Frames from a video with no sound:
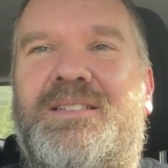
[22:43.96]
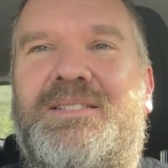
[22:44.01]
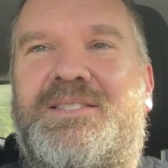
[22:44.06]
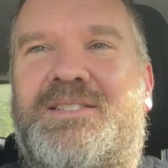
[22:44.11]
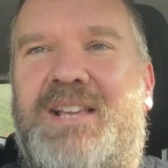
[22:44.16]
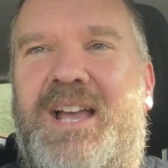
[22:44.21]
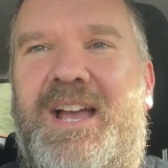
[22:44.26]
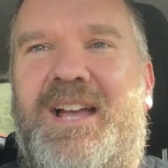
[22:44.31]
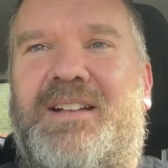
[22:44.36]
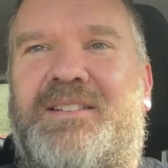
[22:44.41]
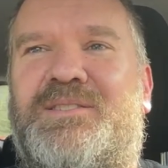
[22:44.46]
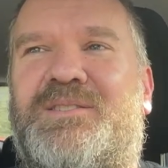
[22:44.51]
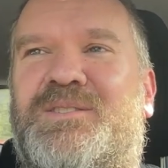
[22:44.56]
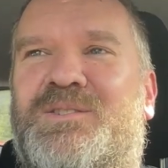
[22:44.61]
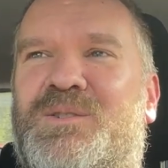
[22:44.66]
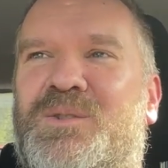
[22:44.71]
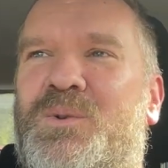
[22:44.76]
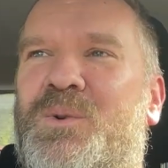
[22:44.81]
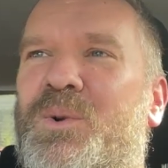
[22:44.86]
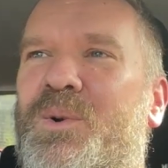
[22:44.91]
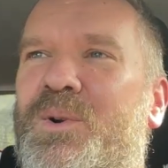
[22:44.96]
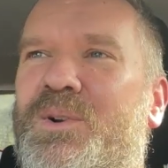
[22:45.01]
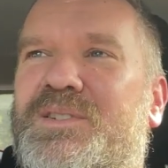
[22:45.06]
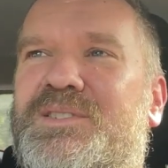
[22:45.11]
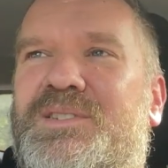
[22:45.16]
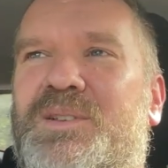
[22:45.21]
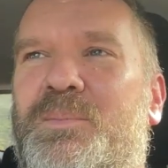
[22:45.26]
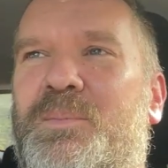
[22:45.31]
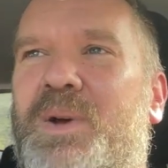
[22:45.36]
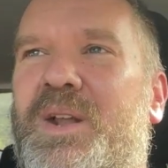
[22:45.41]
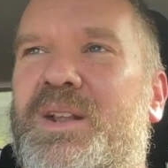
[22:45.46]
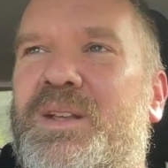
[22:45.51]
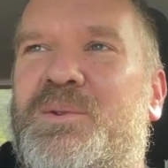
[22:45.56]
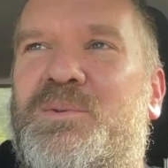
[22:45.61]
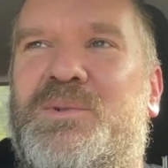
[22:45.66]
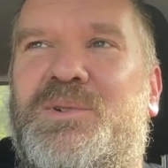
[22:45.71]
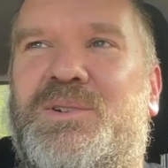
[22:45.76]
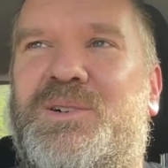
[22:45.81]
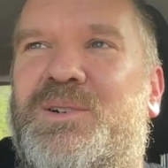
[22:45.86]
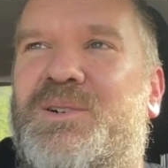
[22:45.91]
text or somebody
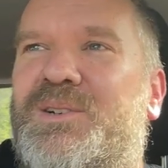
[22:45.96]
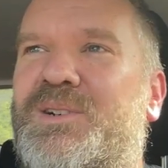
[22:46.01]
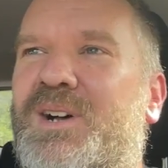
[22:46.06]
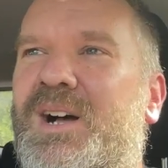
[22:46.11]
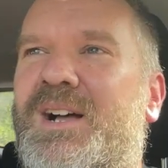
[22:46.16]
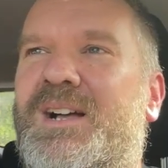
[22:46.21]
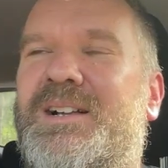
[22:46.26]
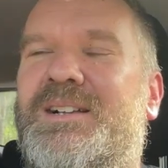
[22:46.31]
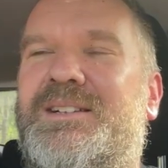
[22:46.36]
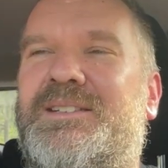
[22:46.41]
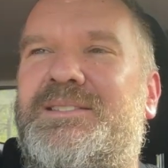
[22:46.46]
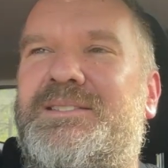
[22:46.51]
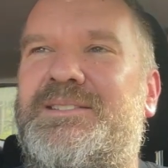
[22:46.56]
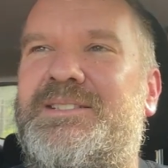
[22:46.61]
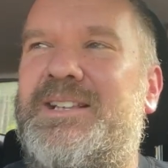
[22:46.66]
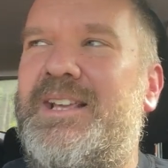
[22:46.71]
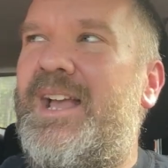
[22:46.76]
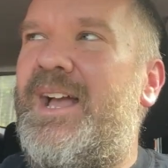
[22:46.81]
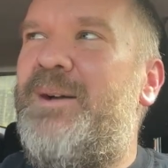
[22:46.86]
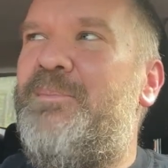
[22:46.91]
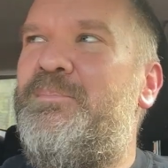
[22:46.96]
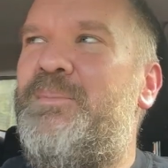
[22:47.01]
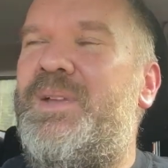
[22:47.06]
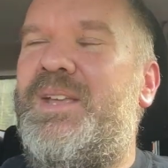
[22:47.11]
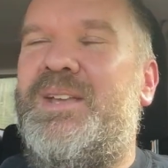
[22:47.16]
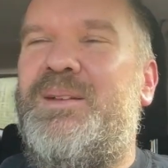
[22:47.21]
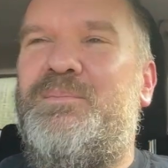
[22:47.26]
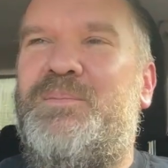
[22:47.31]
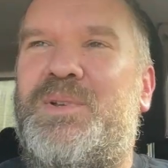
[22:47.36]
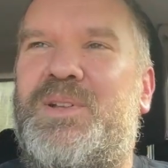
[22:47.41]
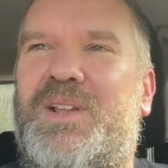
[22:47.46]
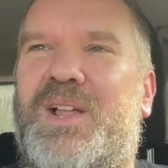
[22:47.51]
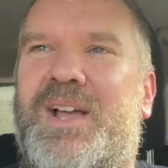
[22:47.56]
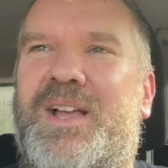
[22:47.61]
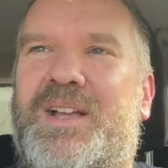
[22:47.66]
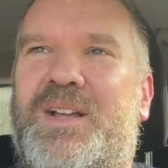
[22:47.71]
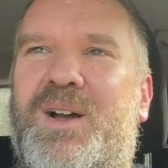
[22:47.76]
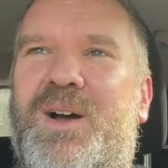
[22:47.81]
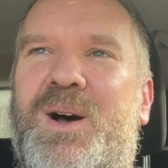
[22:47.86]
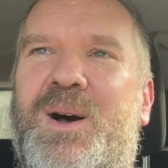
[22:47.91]
will DM me and be
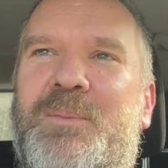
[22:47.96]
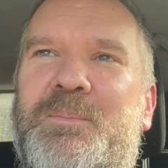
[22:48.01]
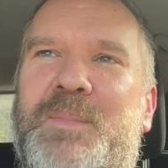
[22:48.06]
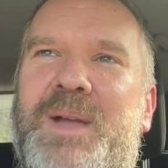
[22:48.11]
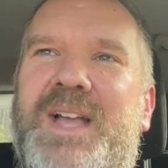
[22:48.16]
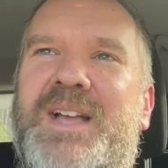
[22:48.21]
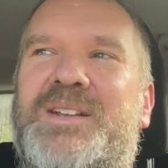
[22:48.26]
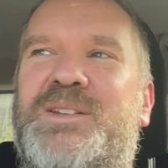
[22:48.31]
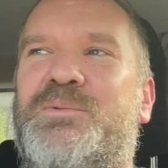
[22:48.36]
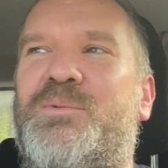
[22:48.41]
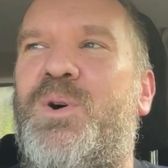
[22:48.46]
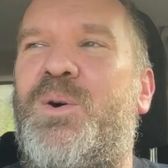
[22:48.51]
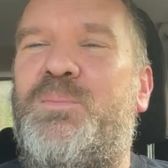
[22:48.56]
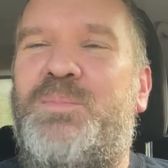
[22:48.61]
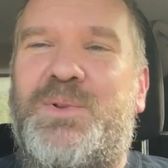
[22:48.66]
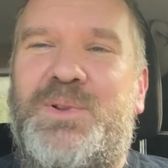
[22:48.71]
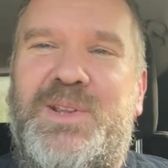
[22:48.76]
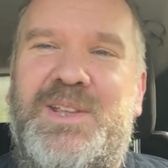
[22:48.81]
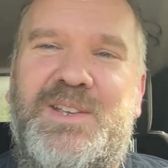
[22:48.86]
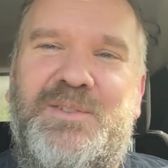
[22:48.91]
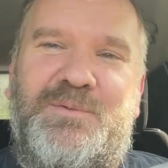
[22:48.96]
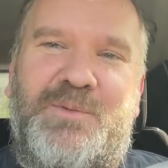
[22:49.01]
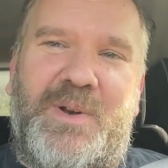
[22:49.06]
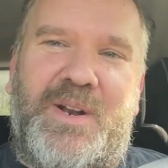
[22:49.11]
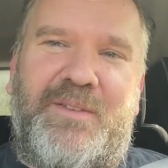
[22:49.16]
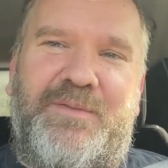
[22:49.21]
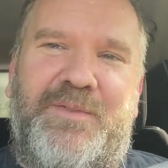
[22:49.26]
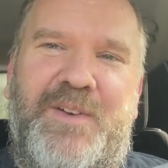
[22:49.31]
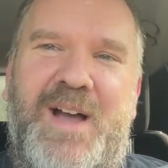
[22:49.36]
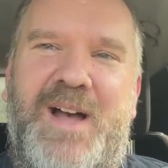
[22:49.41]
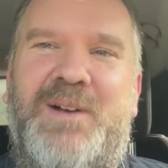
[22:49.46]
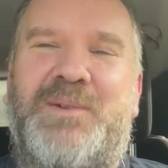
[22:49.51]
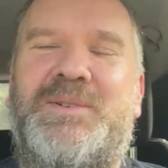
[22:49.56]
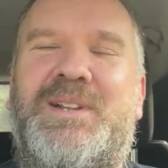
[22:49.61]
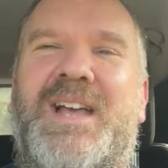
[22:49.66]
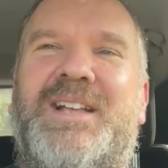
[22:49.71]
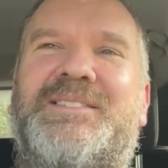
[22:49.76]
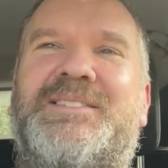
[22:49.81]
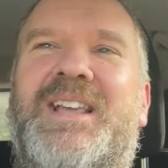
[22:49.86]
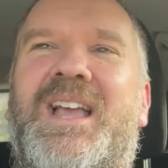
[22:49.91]
like, oh man, you won't believe what I found
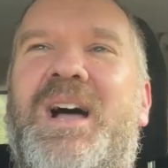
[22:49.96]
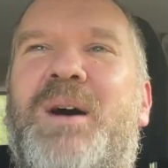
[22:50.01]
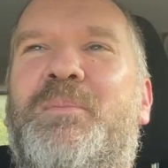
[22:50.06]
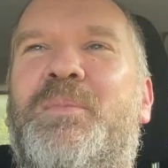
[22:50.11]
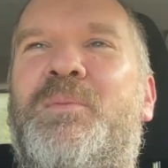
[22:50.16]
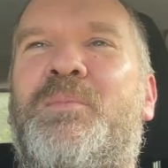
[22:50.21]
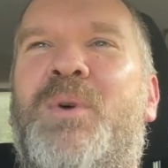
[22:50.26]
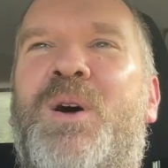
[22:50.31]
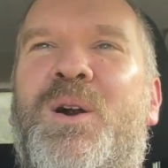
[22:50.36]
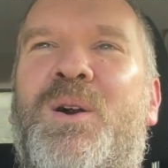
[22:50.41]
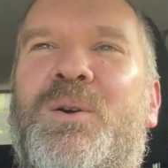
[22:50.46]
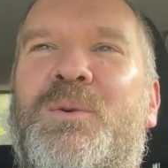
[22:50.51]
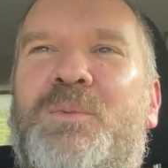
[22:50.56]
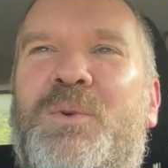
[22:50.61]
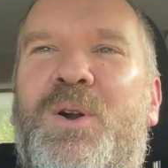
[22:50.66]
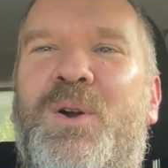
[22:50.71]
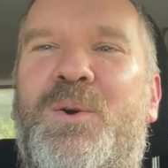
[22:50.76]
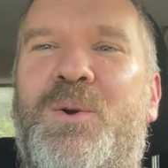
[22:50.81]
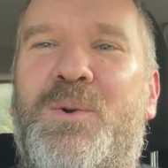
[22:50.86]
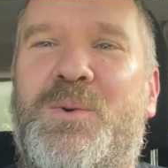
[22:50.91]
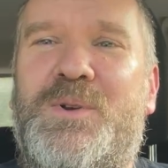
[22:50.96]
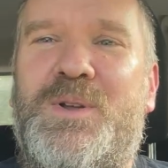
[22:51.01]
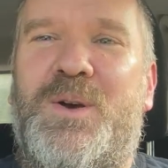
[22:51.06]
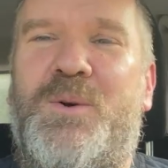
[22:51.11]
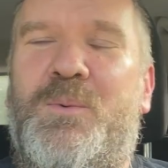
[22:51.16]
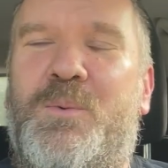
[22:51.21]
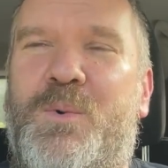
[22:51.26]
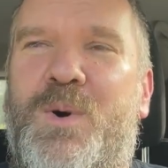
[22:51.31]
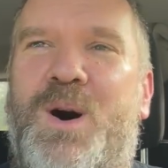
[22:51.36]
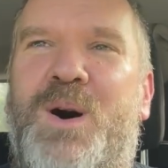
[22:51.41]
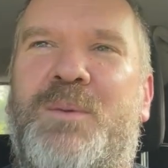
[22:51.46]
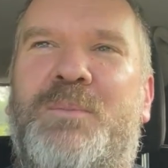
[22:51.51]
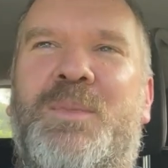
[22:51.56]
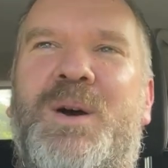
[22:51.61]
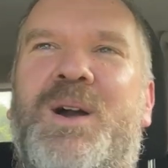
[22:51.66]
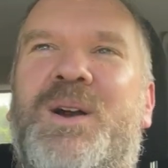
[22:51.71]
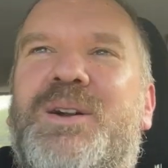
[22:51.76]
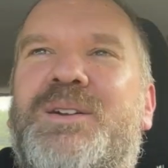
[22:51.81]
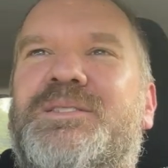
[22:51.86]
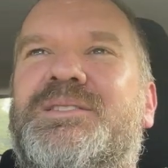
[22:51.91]
at the Albemarle Road
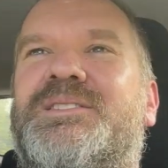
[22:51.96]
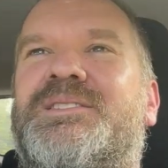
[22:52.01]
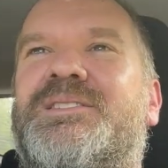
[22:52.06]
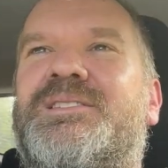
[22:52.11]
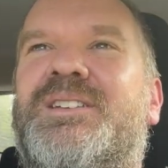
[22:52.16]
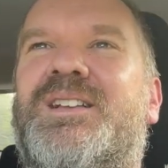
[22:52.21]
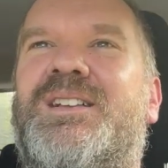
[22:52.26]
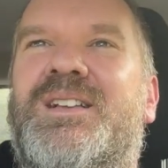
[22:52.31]
Walmart.